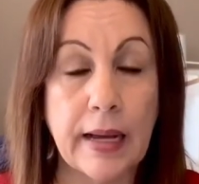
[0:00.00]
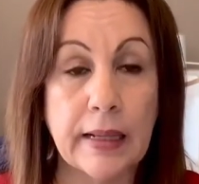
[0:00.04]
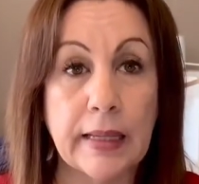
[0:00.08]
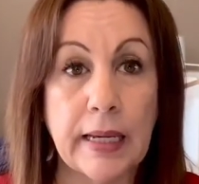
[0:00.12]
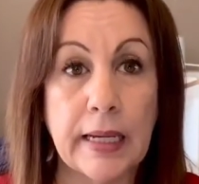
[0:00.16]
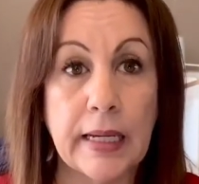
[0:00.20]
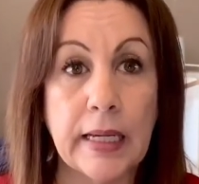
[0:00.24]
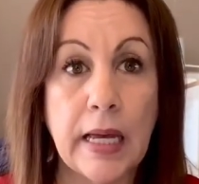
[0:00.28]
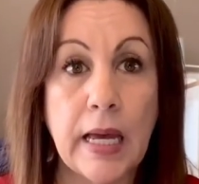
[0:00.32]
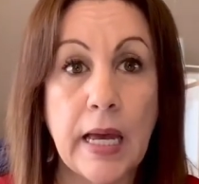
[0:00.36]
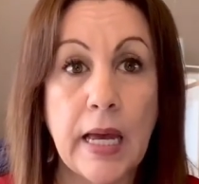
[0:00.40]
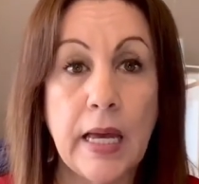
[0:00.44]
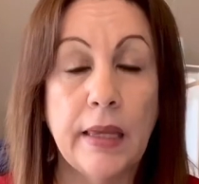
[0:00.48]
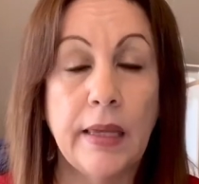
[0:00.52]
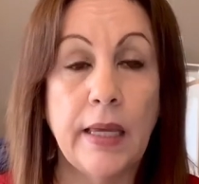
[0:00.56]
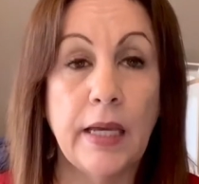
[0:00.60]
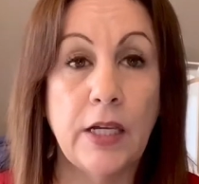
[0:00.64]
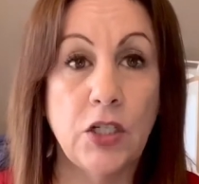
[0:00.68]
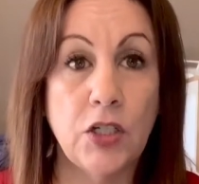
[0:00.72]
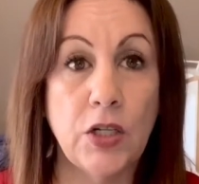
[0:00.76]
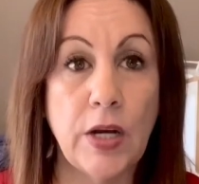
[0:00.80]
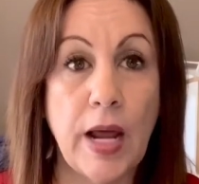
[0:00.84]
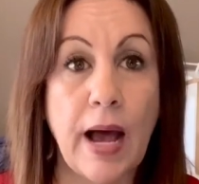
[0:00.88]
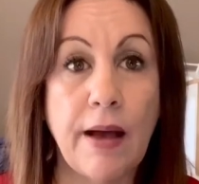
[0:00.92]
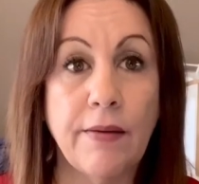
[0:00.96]
Like, they
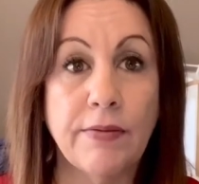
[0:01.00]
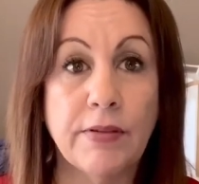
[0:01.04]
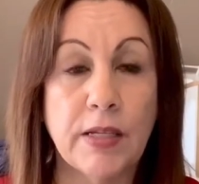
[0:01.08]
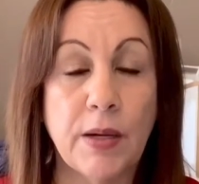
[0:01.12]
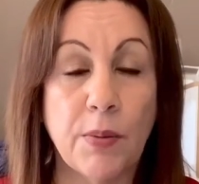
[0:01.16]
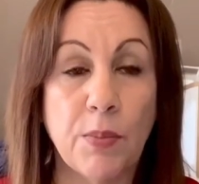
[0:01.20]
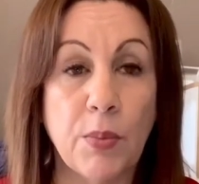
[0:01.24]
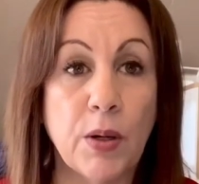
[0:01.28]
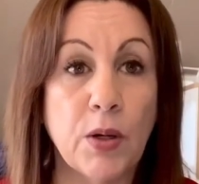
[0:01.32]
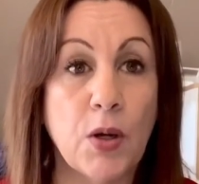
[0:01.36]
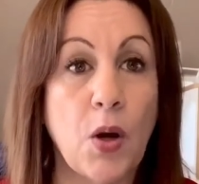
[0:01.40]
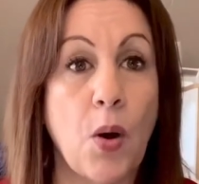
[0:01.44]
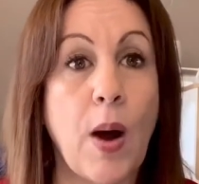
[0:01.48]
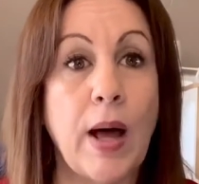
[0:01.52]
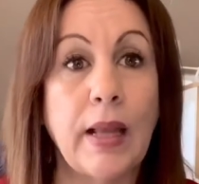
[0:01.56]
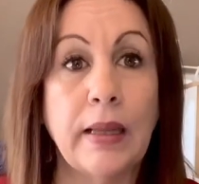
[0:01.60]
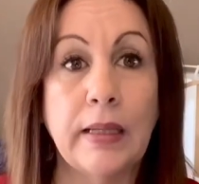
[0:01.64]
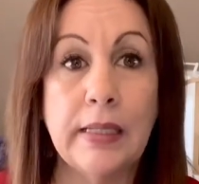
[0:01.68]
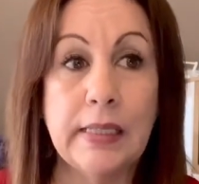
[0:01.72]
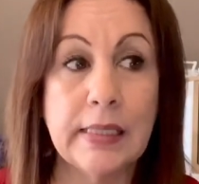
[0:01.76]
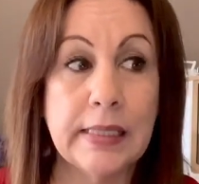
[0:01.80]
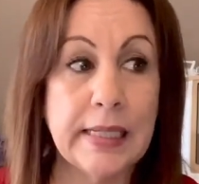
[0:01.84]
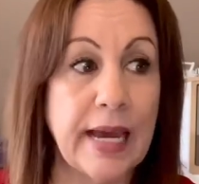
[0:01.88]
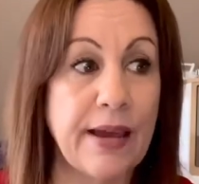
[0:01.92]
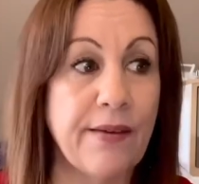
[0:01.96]
should have someone go at
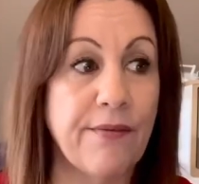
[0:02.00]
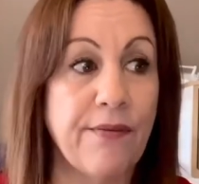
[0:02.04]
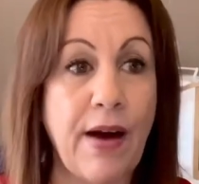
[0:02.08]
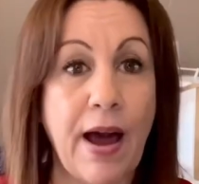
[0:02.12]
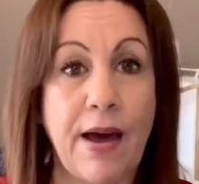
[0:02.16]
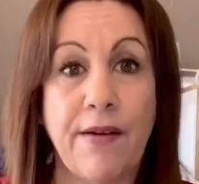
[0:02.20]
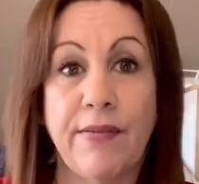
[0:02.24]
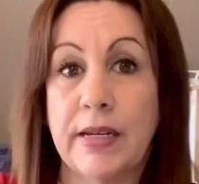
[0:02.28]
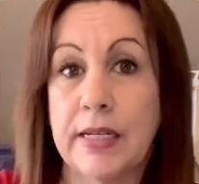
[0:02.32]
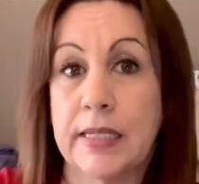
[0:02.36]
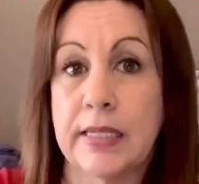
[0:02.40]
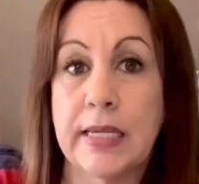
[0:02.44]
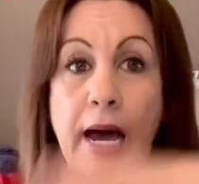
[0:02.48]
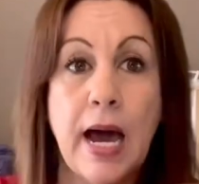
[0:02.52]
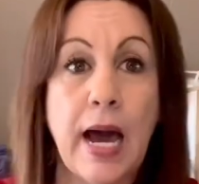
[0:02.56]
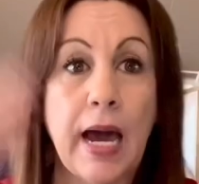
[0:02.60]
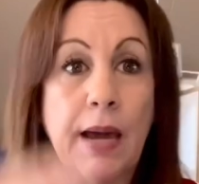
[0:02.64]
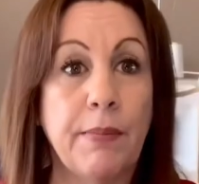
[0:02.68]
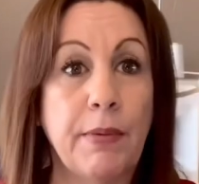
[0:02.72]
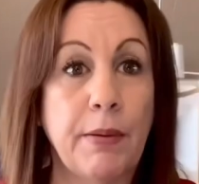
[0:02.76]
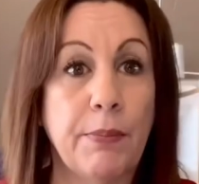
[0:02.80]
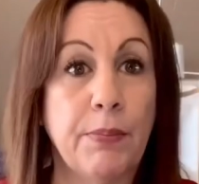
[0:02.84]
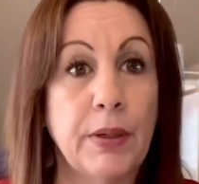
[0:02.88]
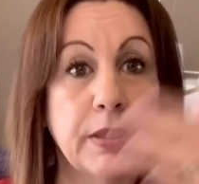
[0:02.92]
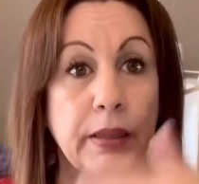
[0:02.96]
least take 5 at a
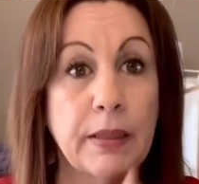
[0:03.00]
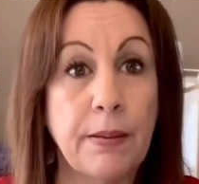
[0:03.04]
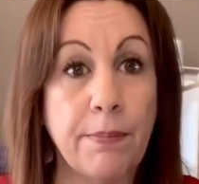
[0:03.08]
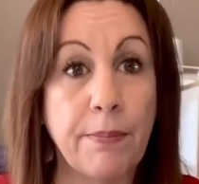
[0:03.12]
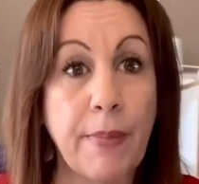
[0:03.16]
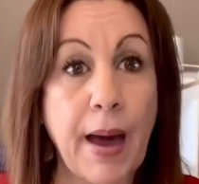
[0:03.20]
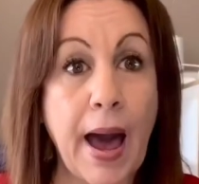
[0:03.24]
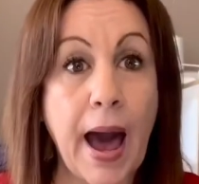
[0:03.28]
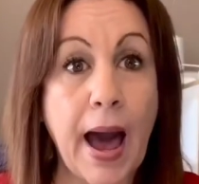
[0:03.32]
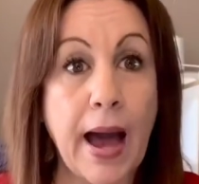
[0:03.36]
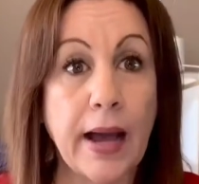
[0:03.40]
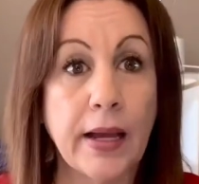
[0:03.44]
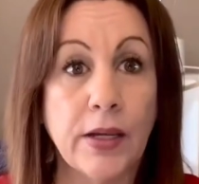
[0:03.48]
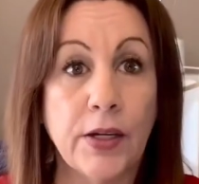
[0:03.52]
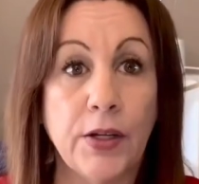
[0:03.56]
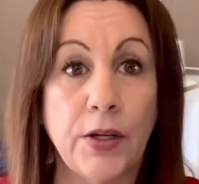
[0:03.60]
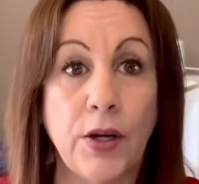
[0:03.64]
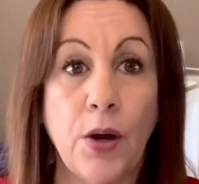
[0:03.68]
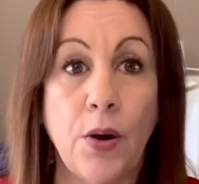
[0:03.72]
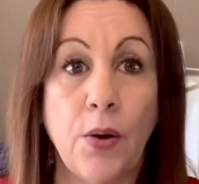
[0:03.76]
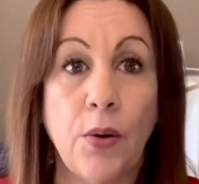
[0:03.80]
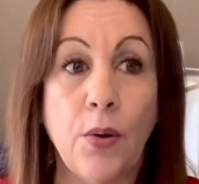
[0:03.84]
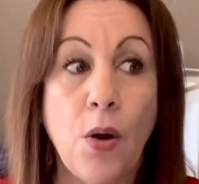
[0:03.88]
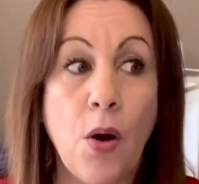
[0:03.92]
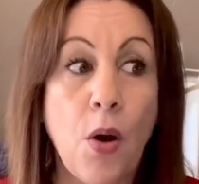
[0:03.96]
time and put them back, you
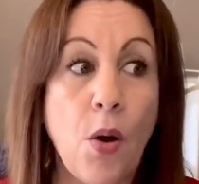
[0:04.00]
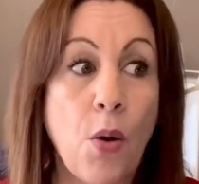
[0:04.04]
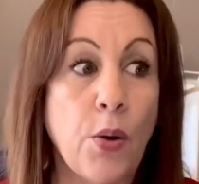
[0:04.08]
know,